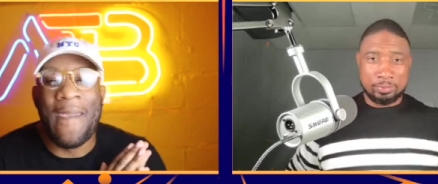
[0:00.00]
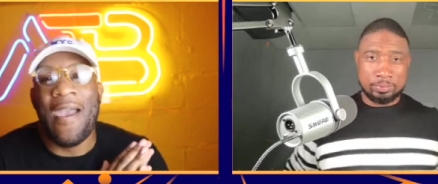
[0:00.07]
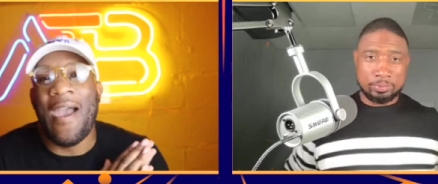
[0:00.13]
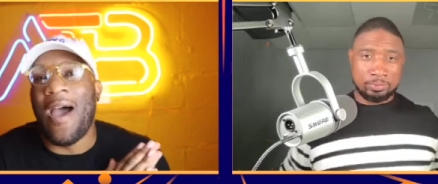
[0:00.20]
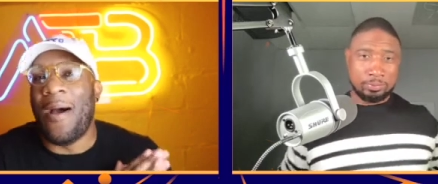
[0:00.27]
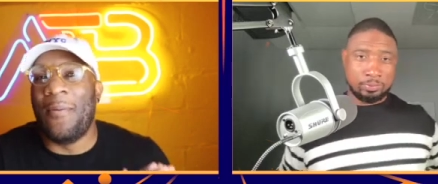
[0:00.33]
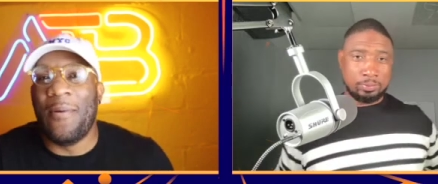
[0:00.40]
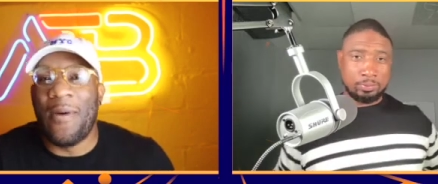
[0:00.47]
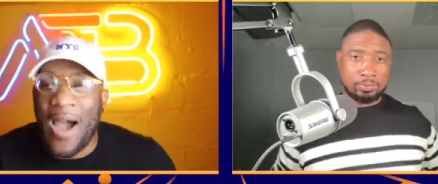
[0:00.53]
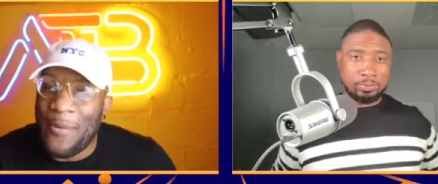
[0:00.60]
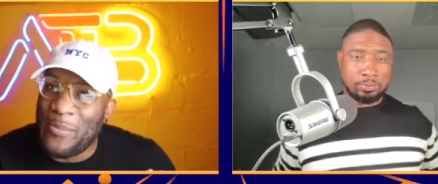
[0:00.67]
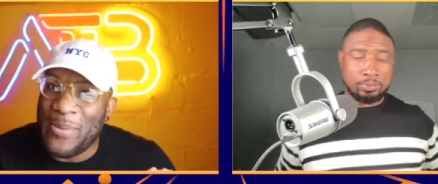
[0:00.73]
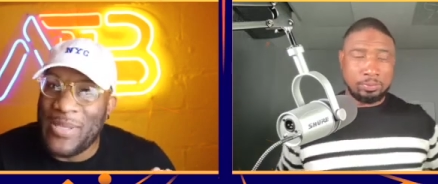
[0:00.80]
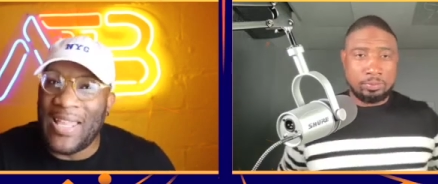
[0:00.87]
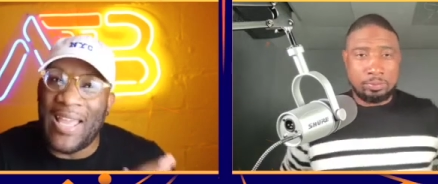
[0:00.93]
Speaker 1: I'm, I'm, gonna be
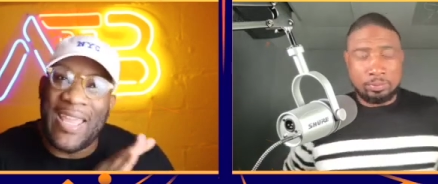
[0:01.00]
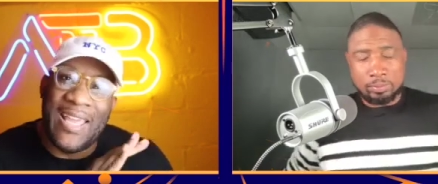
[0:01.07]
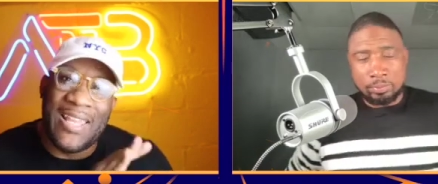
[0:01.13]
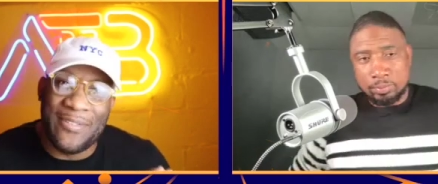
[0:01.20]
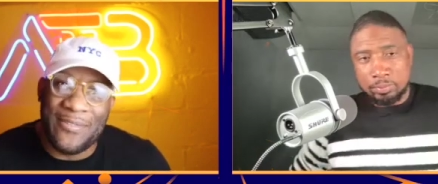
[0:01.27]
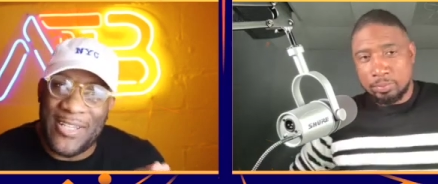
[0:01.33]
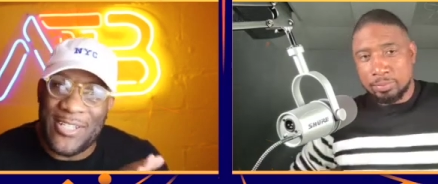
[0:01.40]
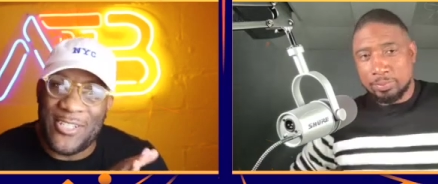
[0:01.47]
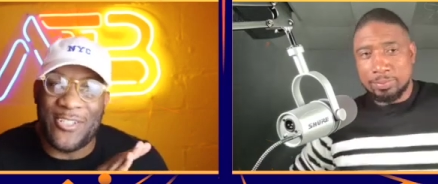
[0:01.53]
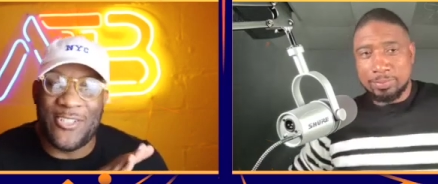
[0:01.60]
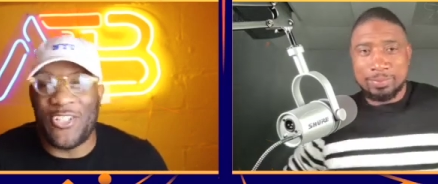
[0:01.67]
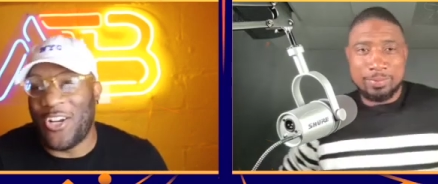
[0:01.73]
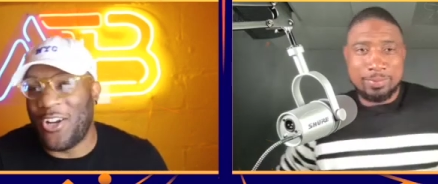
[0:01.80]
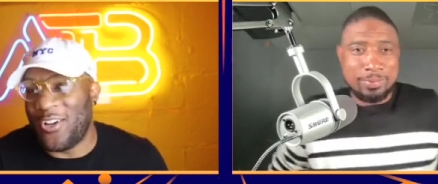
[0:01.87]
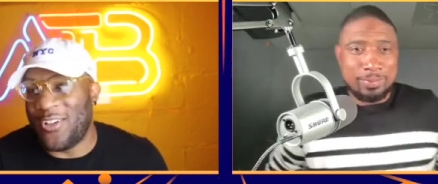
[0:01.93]
like Elevation
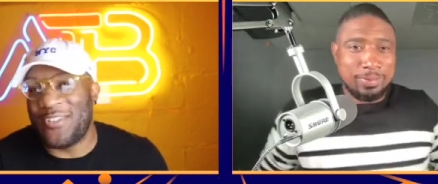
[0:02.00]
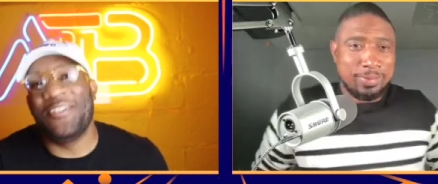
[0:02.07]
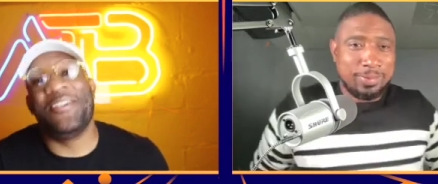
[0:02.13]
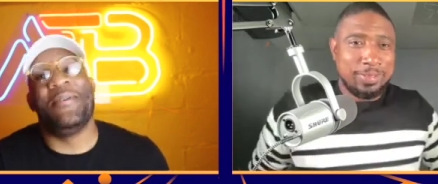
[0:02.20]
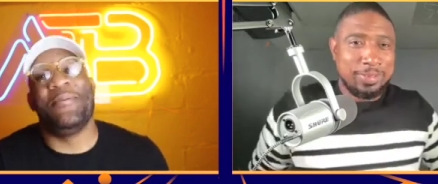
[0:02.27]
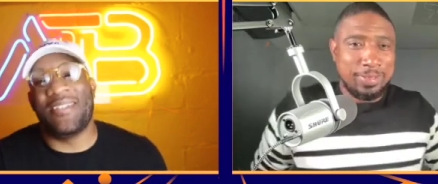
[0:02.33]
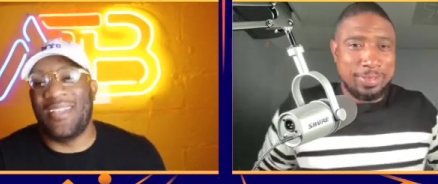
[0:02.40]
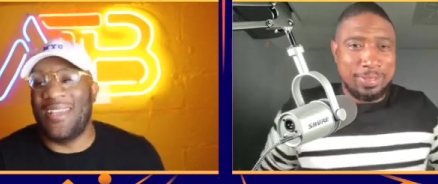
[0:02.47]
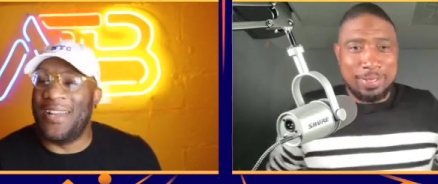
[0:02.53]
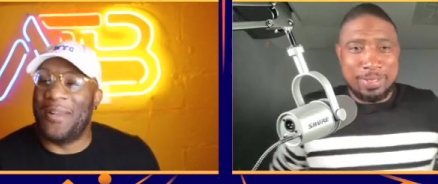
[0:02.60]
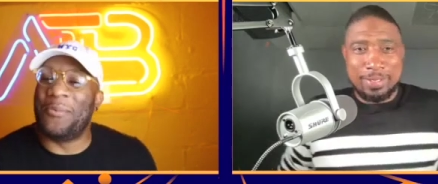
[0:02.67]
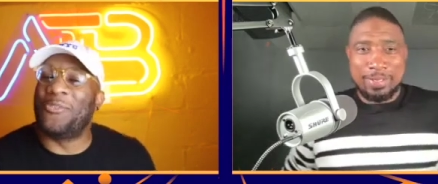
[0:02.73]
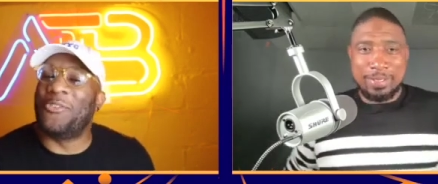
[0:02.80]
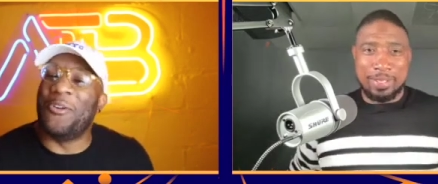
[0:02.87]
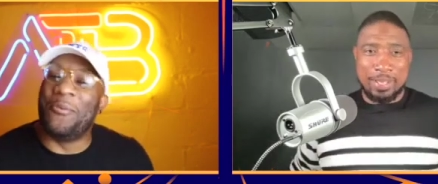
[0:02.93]
Church. You know what I'm saying? I'm gonna
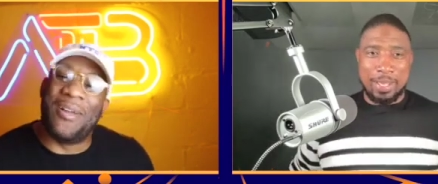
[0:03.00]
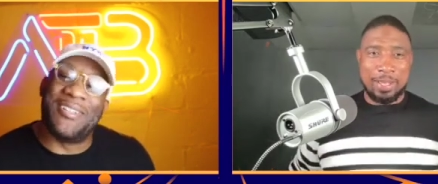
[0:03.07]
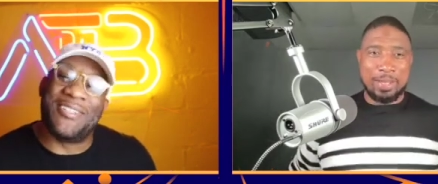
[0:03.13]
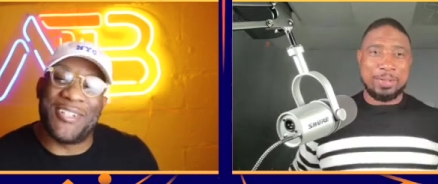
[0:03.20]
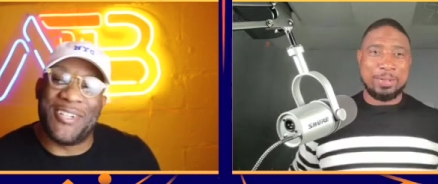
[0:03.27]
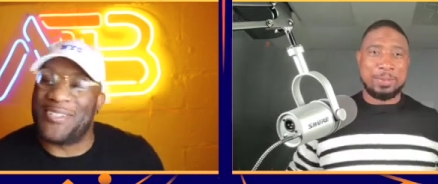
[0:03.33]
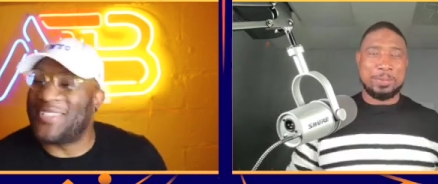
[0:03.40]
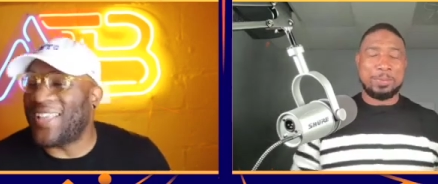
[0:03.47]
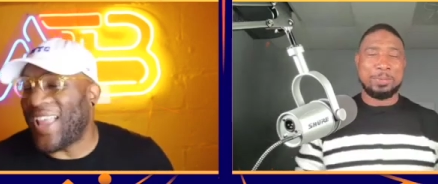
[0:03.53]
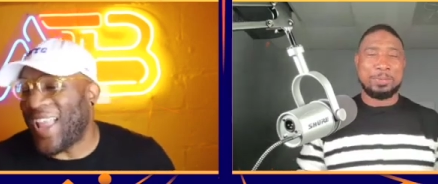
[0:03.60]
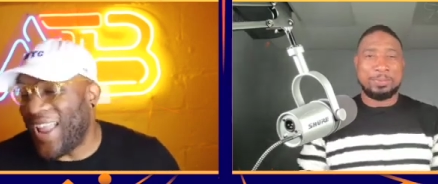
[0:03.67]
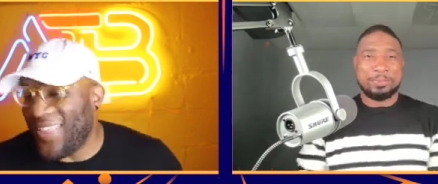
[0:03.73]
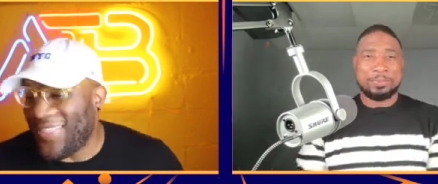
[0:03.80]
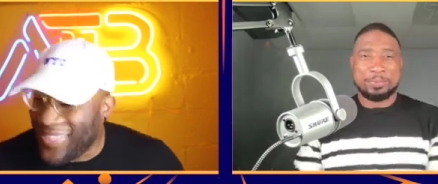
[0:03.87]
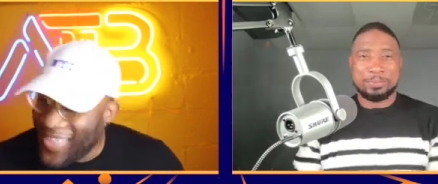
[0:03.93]
grow my church to eight
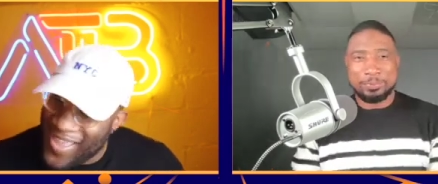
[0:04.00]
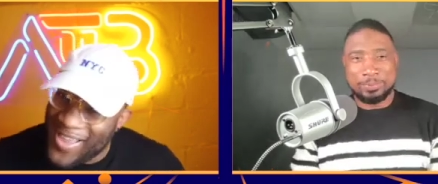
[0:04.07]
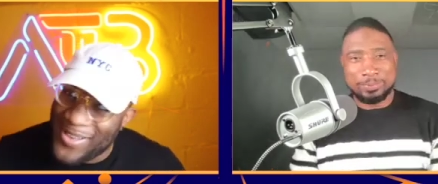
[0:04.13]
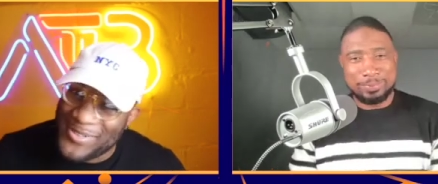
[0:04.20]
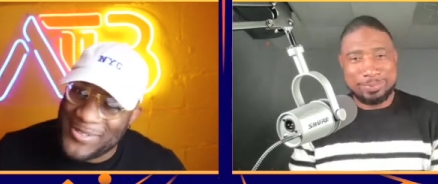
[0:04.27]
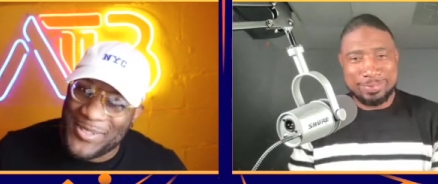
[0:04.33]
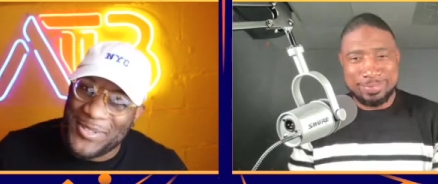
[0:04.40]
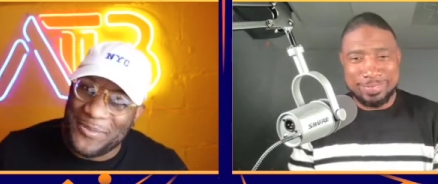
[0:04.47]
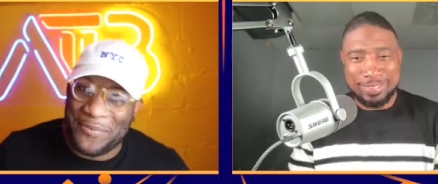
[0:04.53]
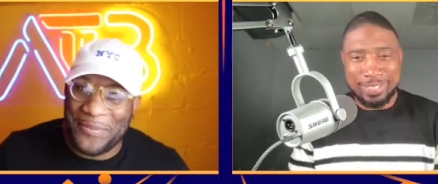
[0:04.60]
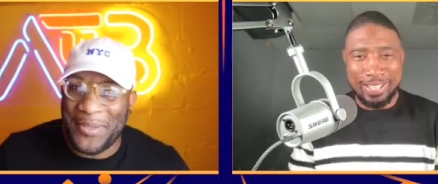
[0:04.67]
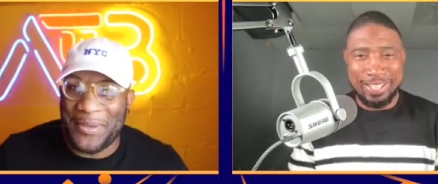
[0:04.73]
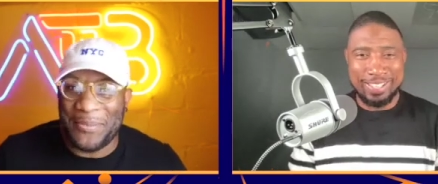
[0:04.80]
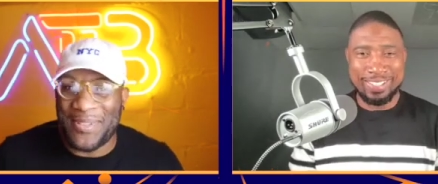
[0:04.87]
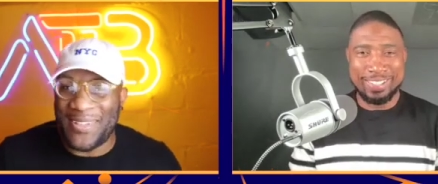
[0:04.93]
thousand. You feel
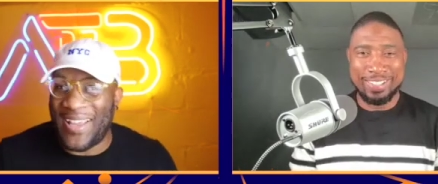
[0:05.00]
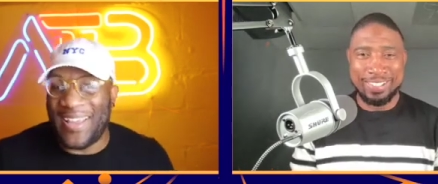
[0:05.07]
me? Like,